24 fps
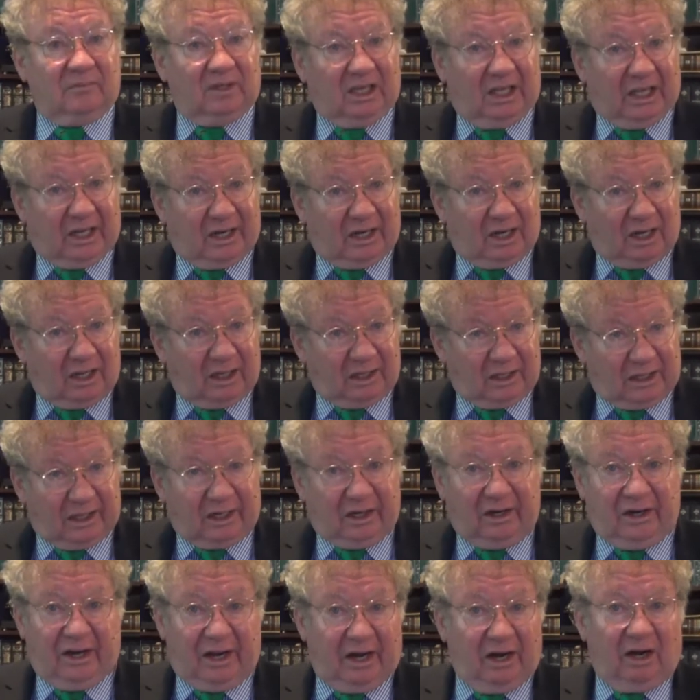in a
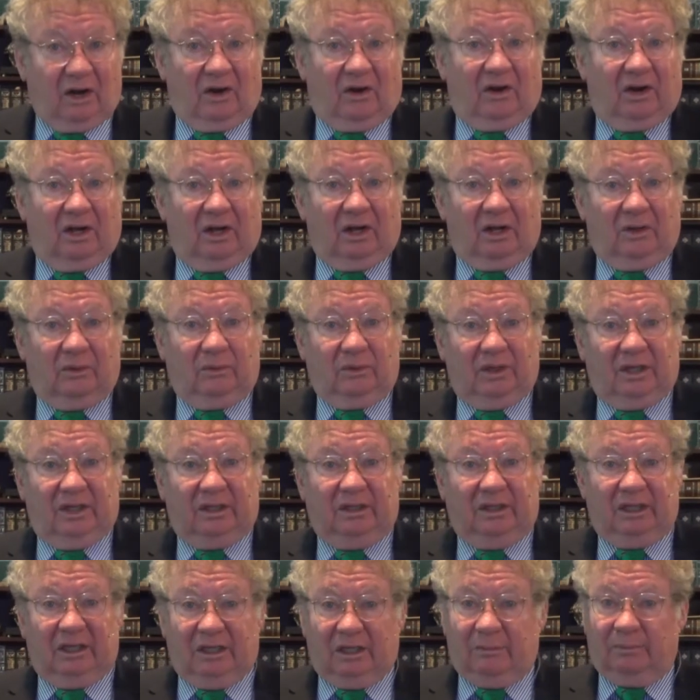in an era
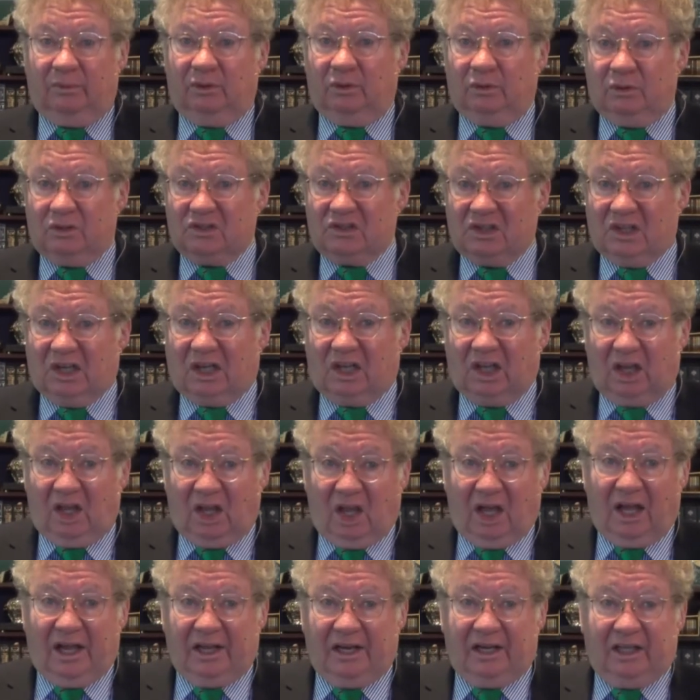when Hebrew was
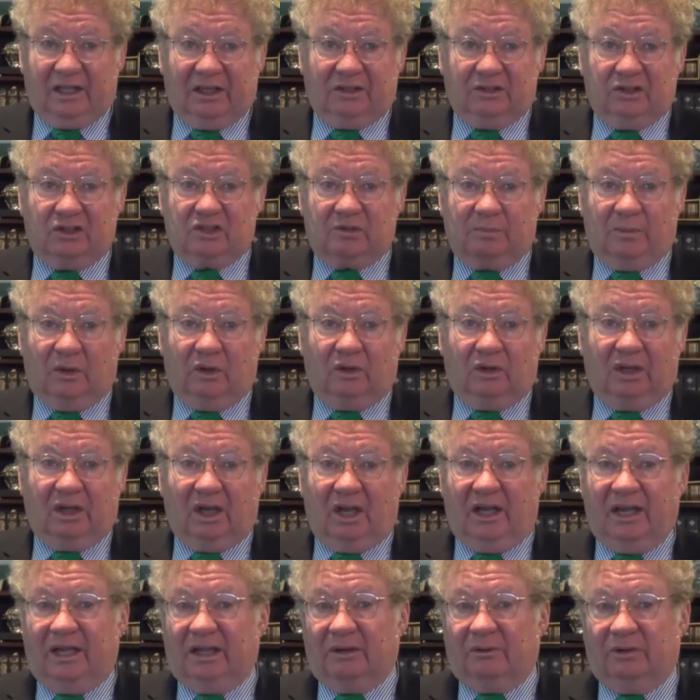declining as a spoken
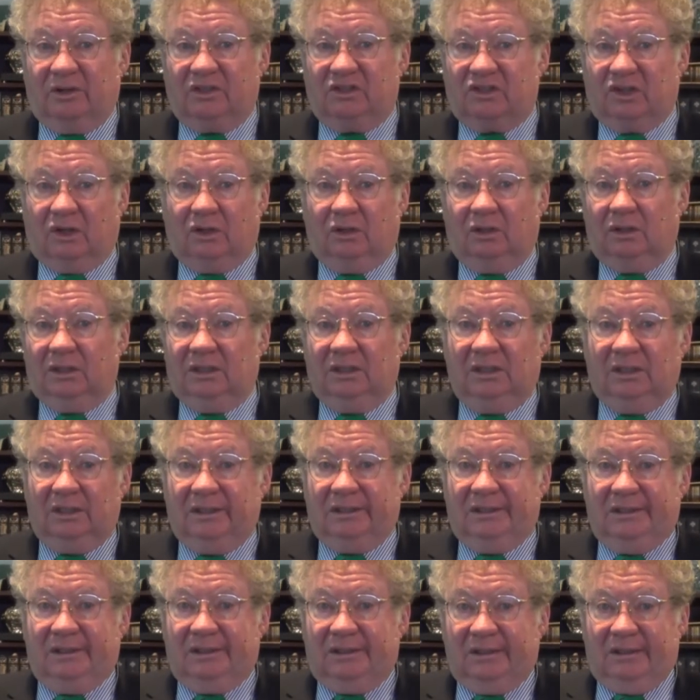language. So
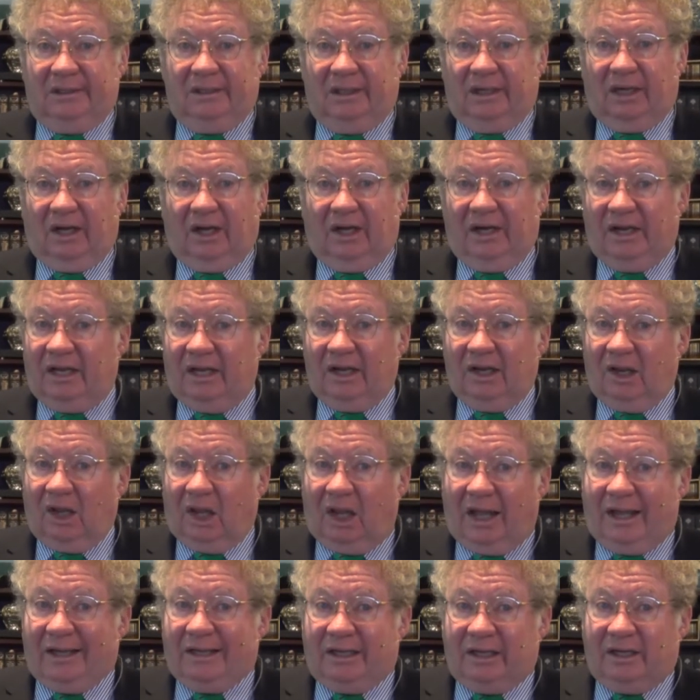
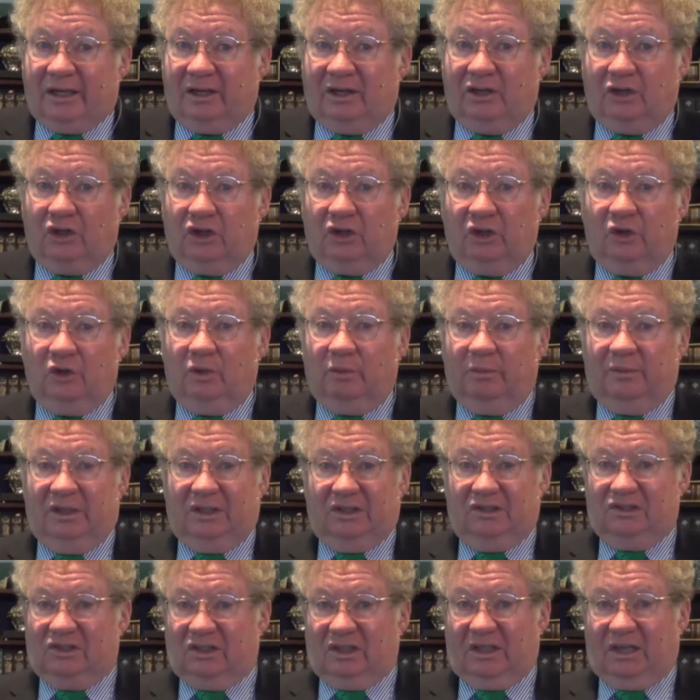unenlightened
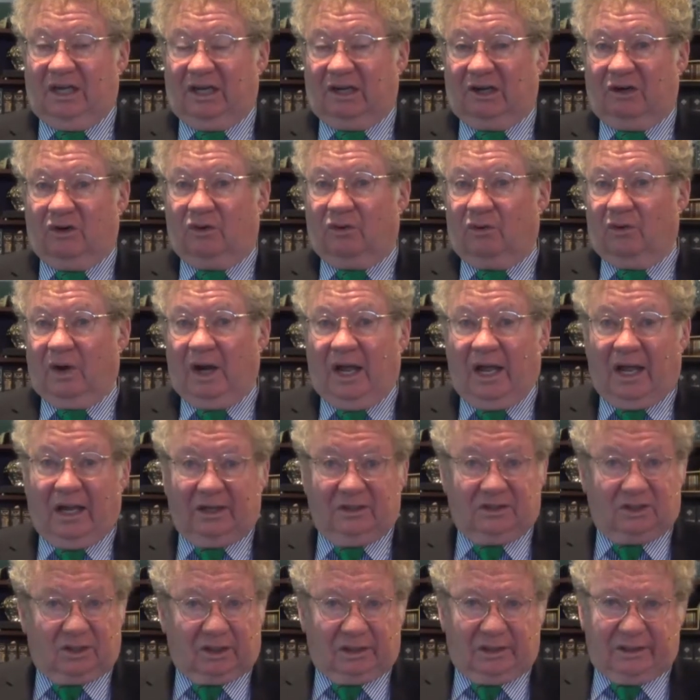humans did not
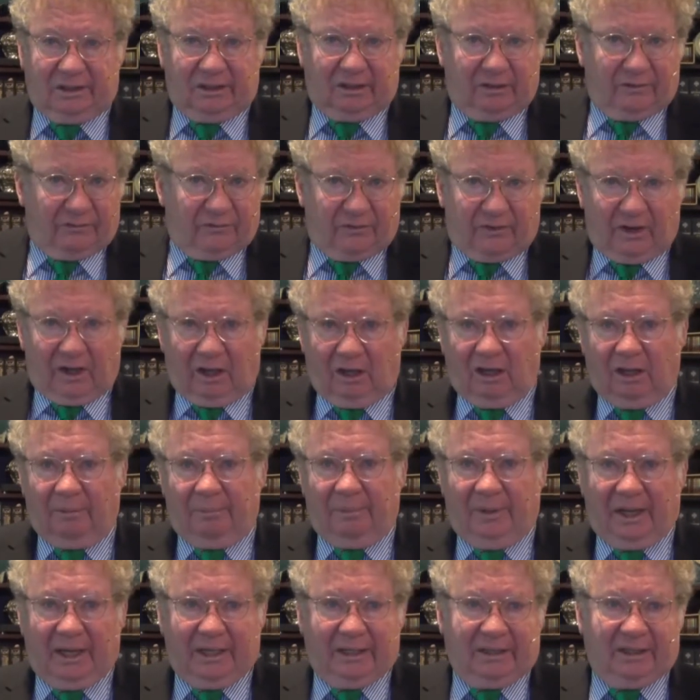gradually
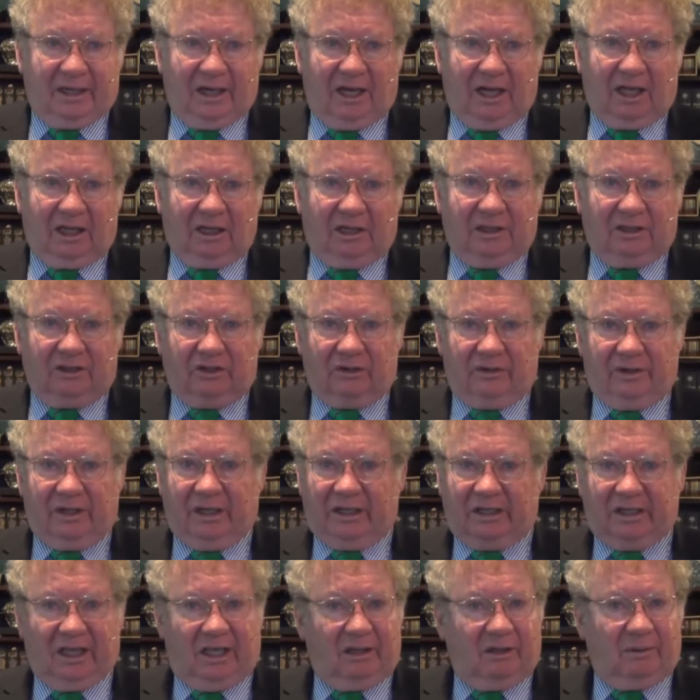develop idolatry.
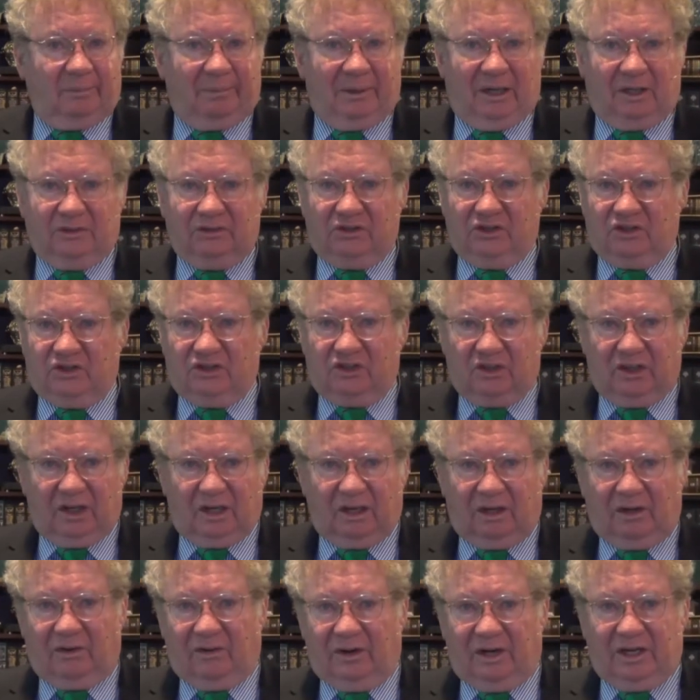It came about
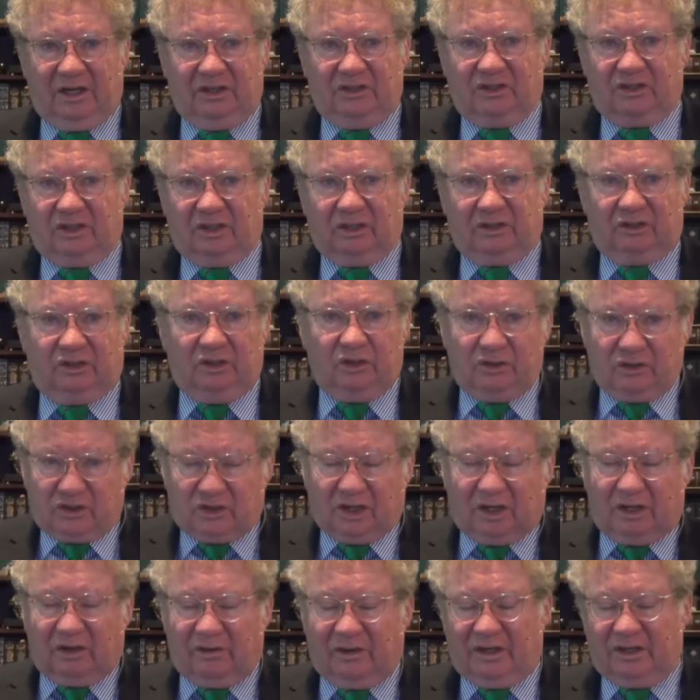generation, two
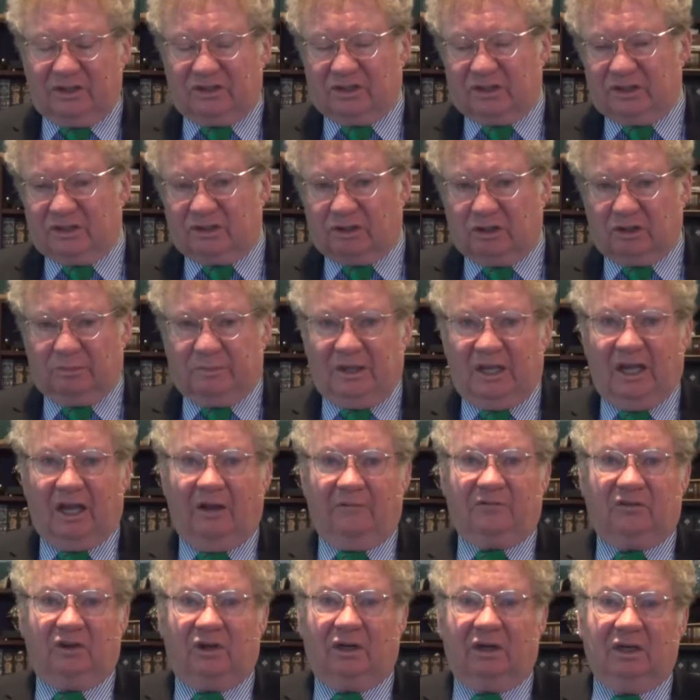generations, excuse me,
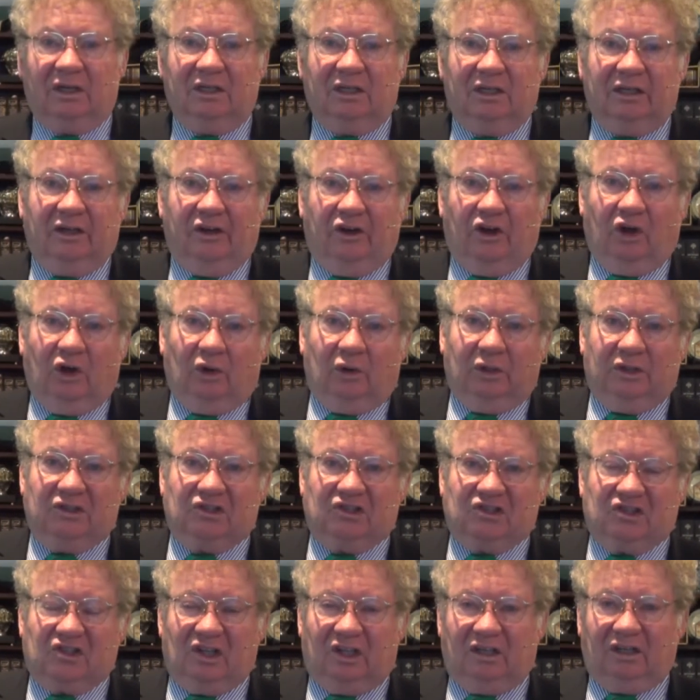after Noah's
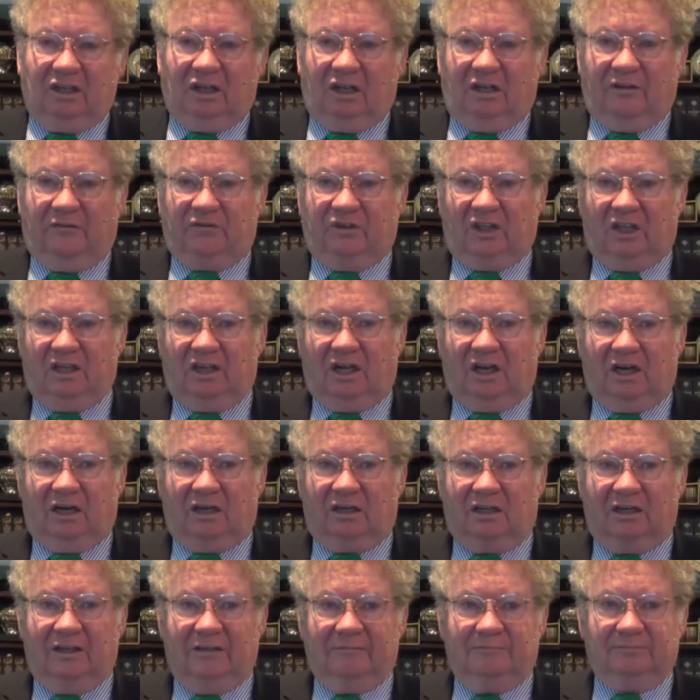son left the
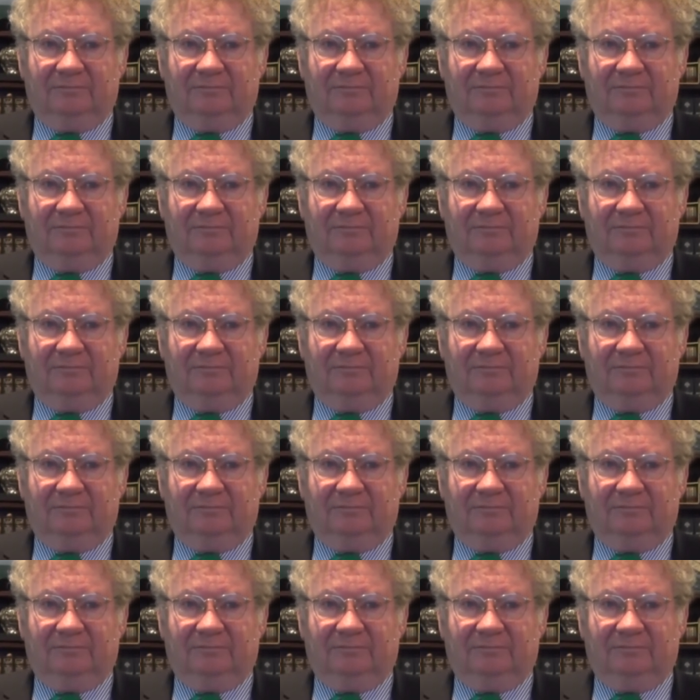ark.